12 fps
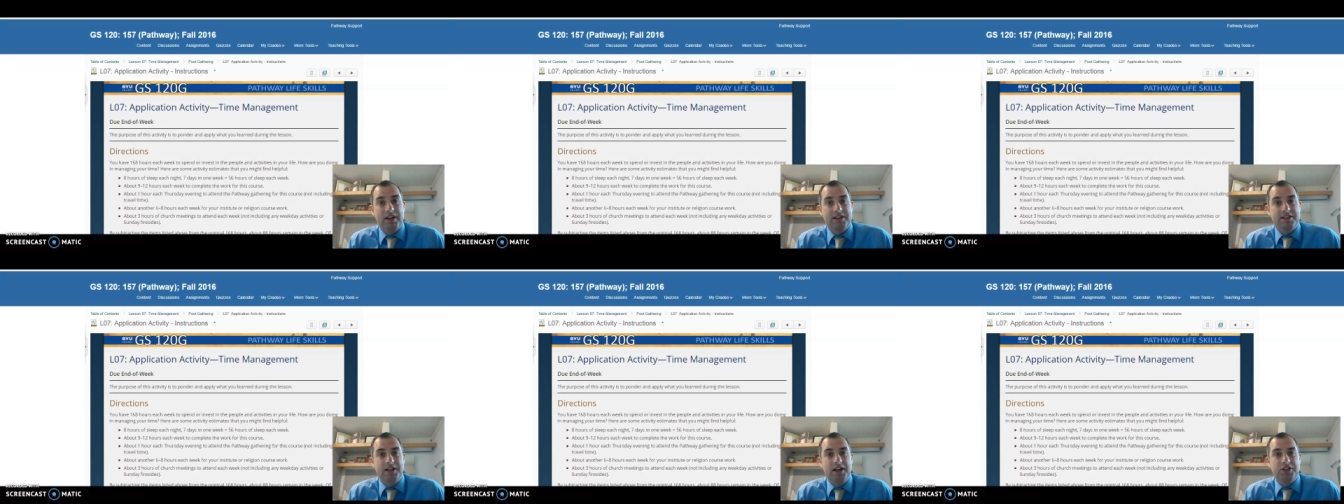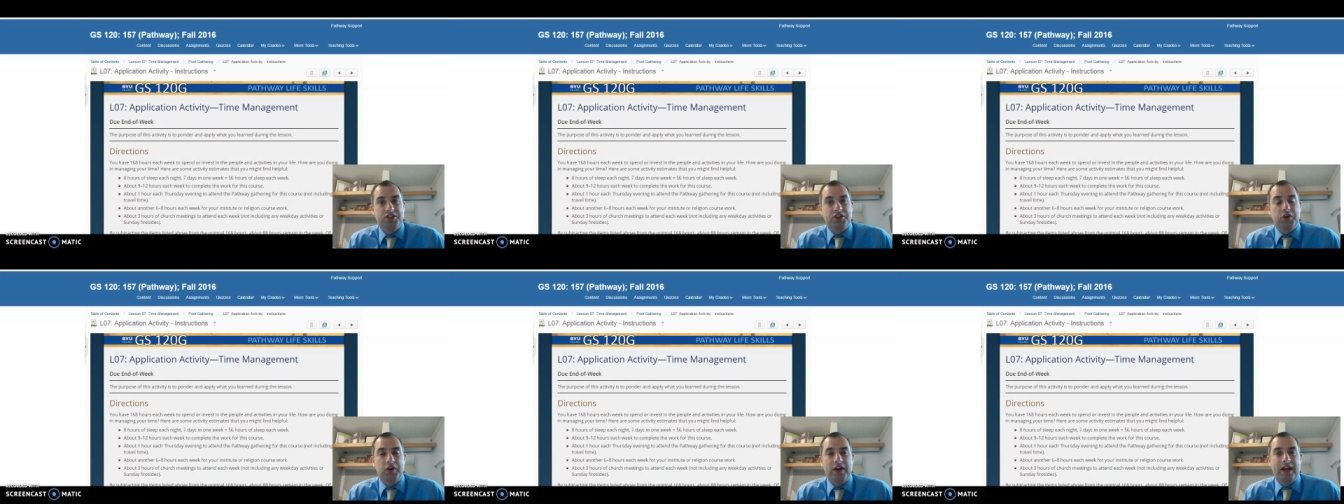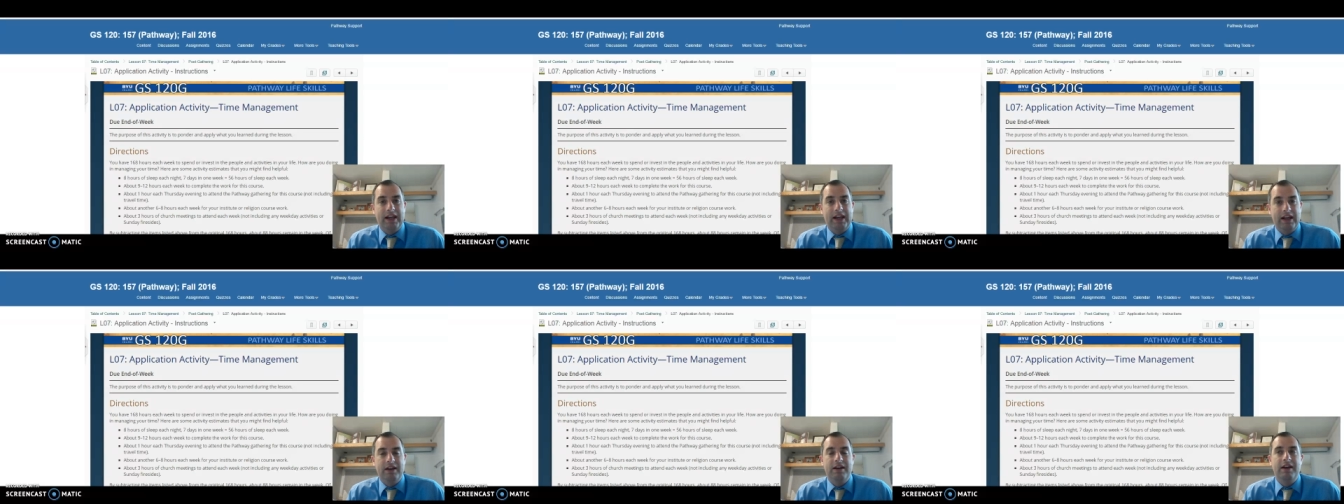It's not just a good
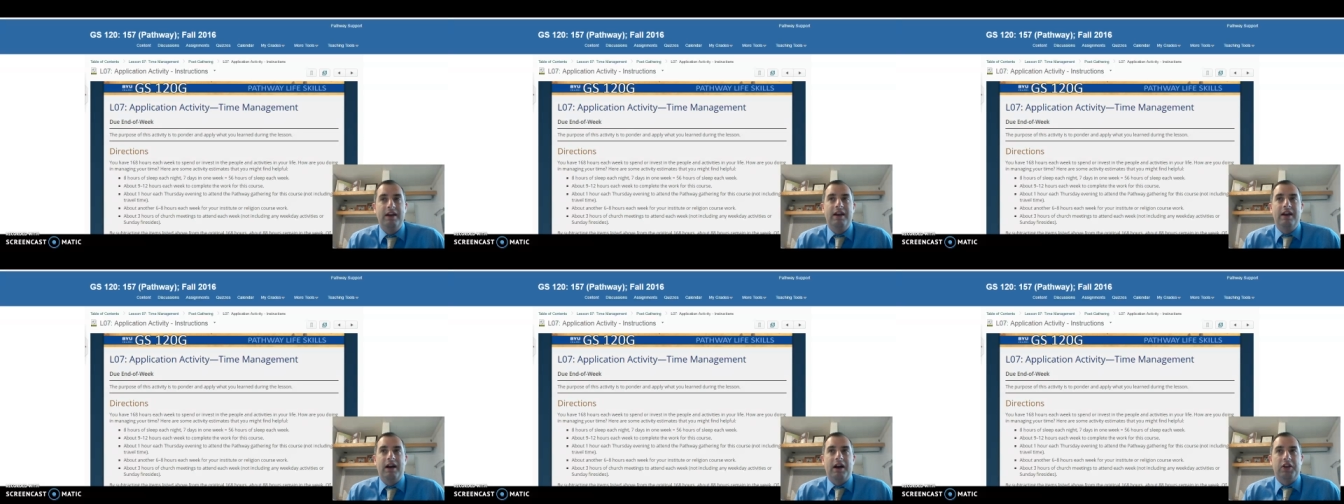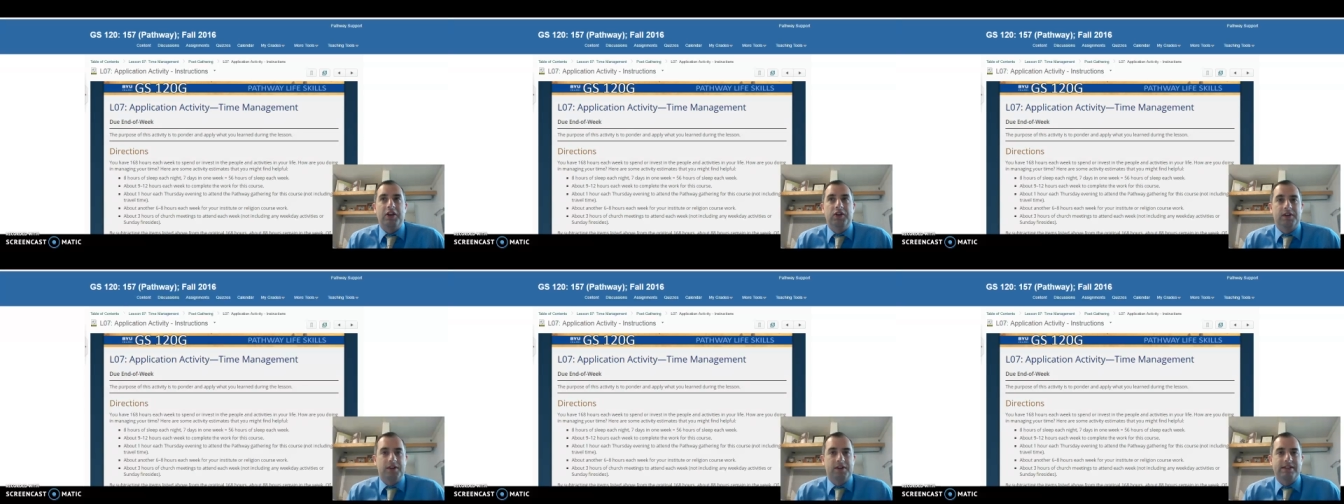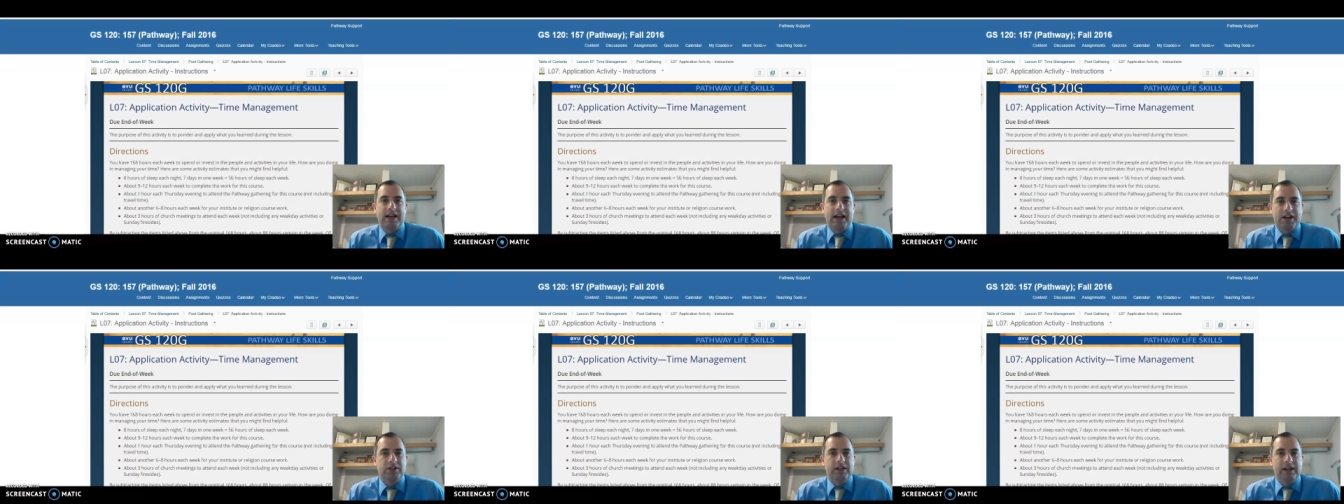idea. You'll learn it's
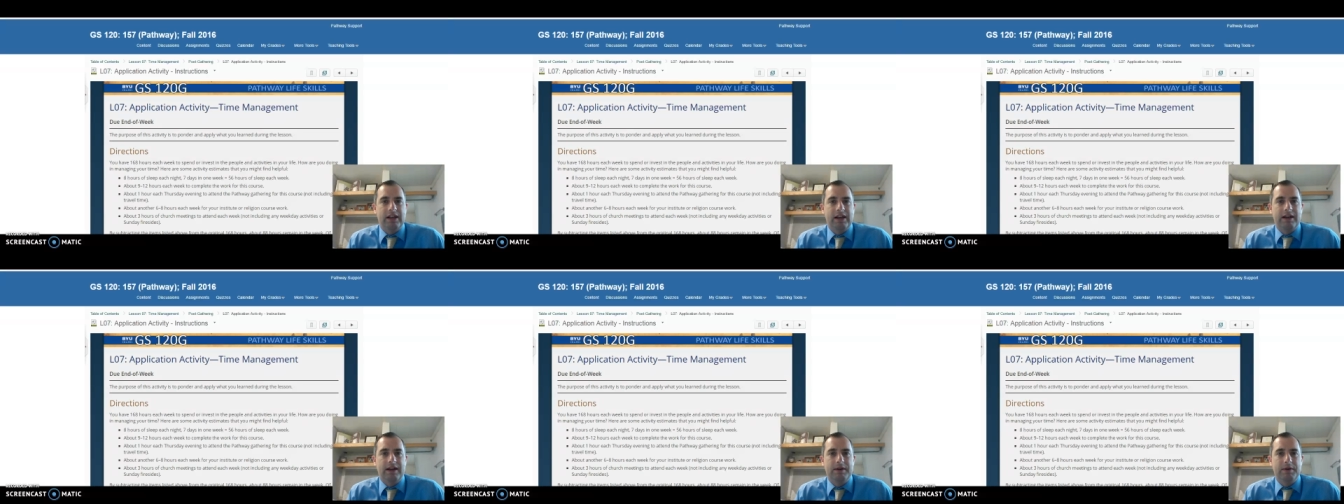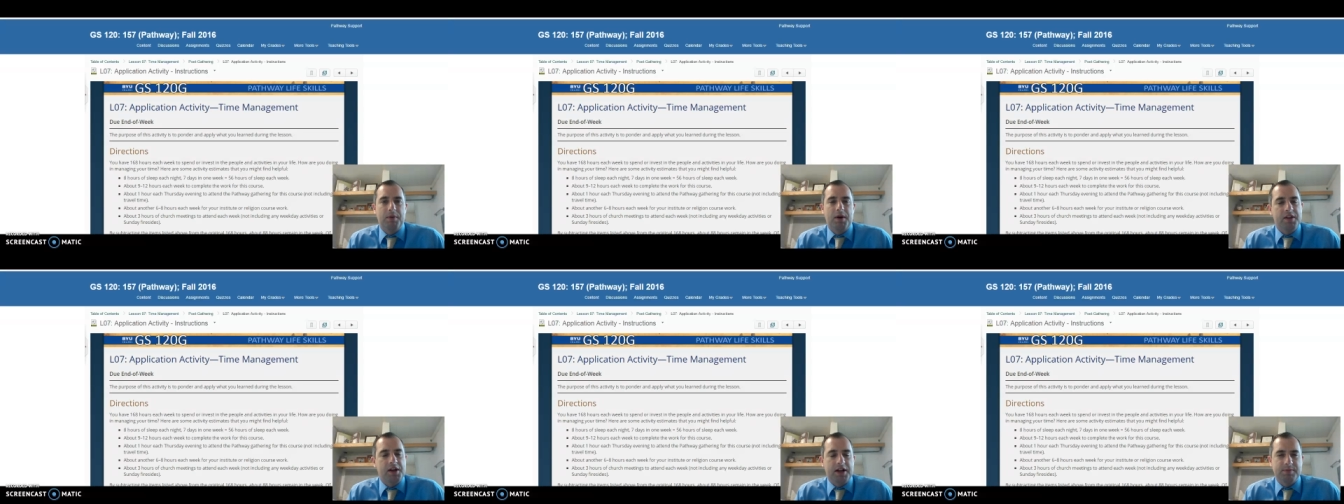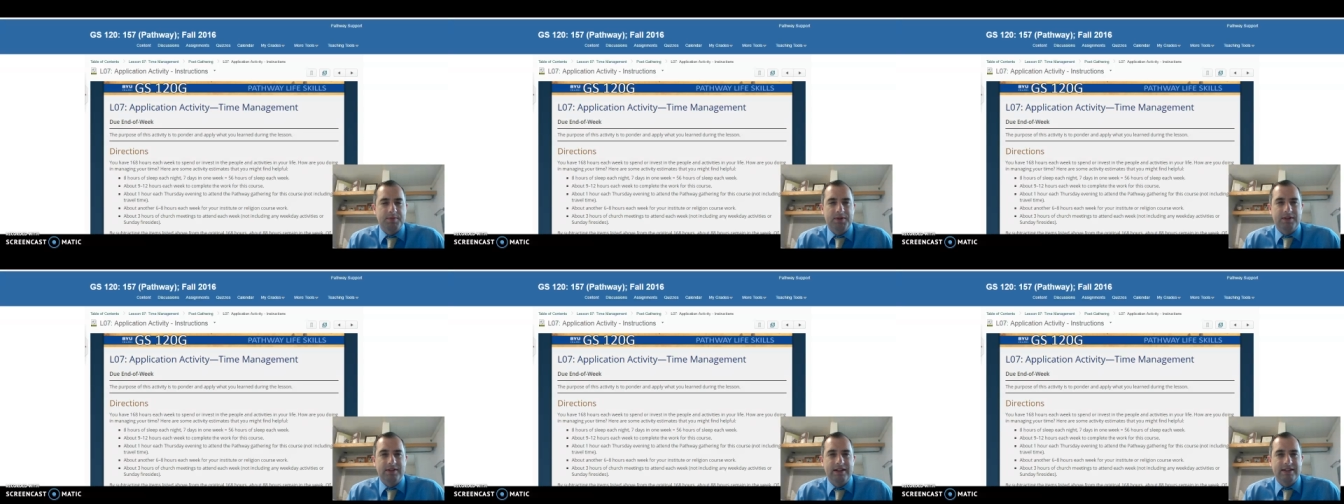actually part of the
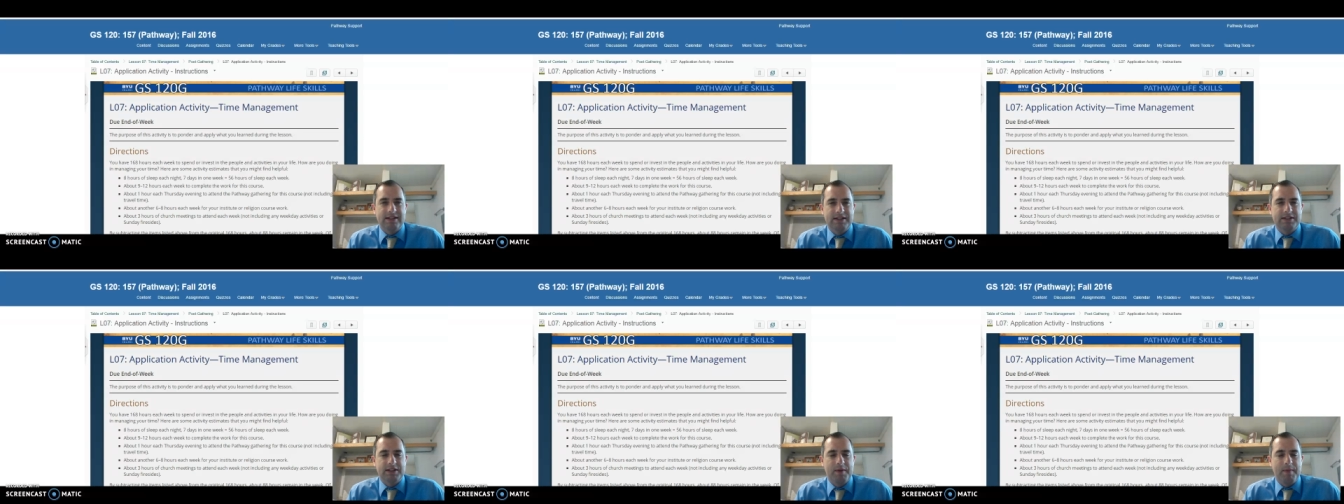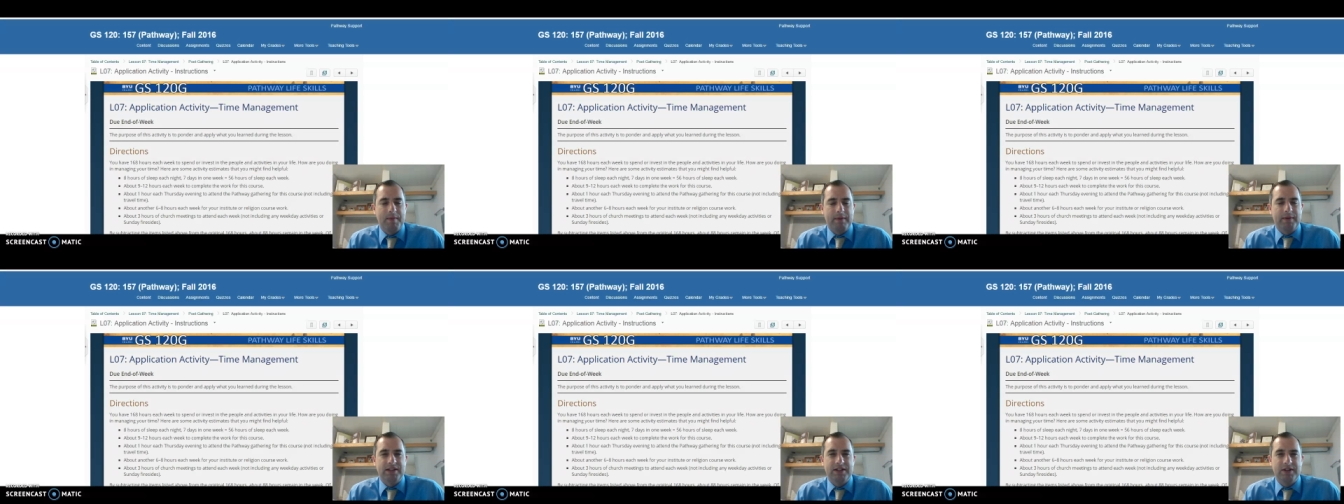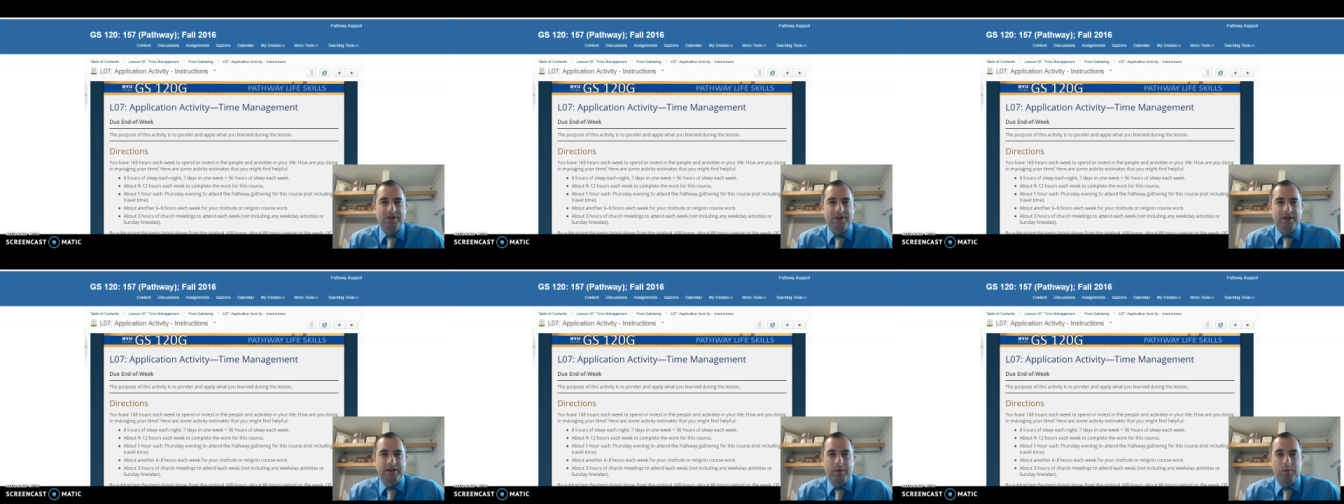gospel. It's a commandment to use
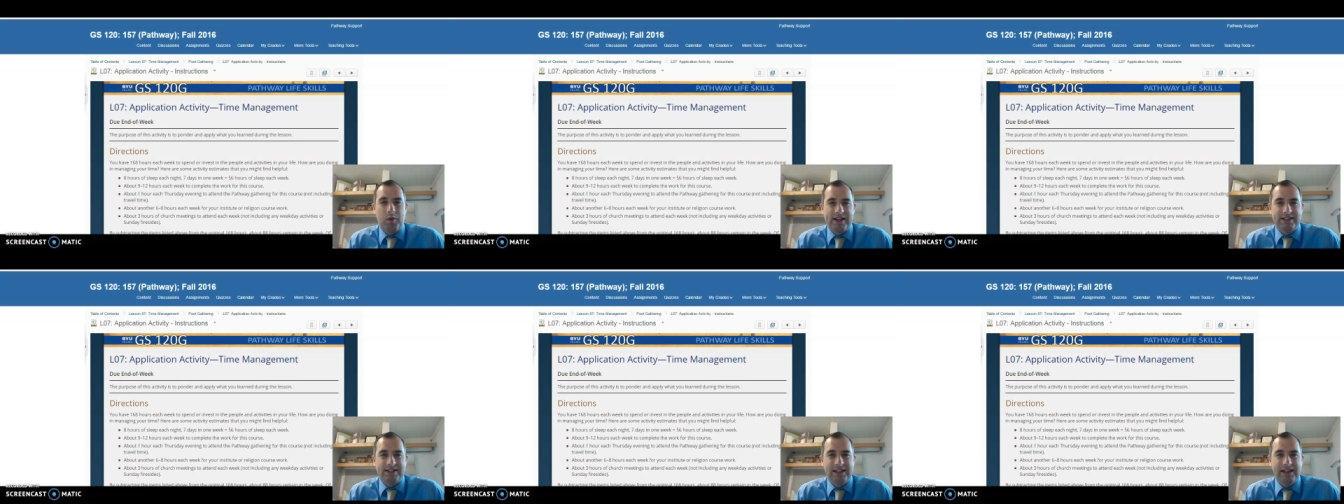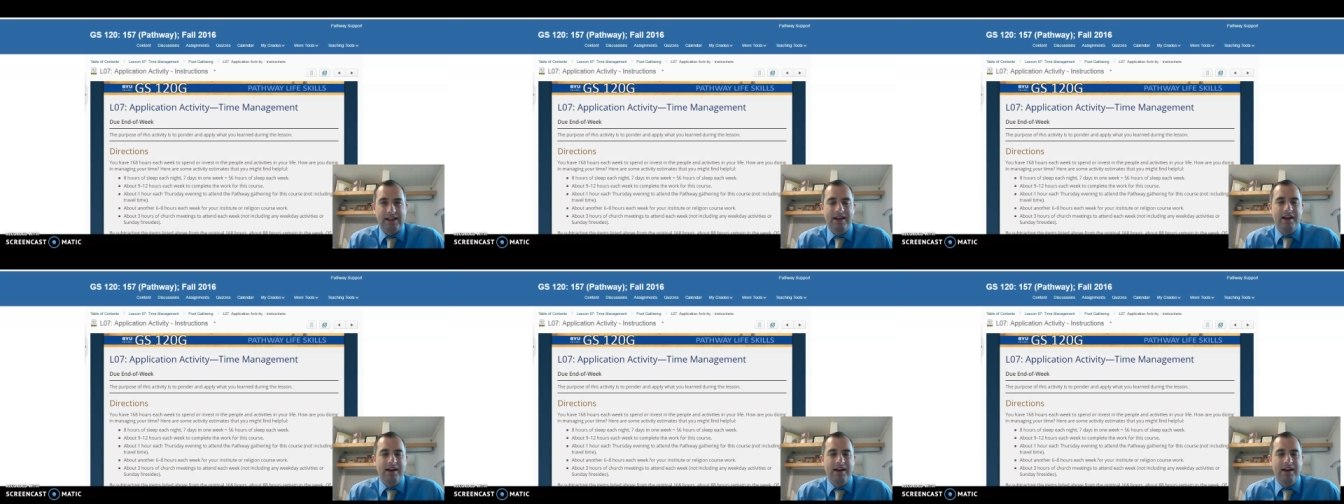our time wisely.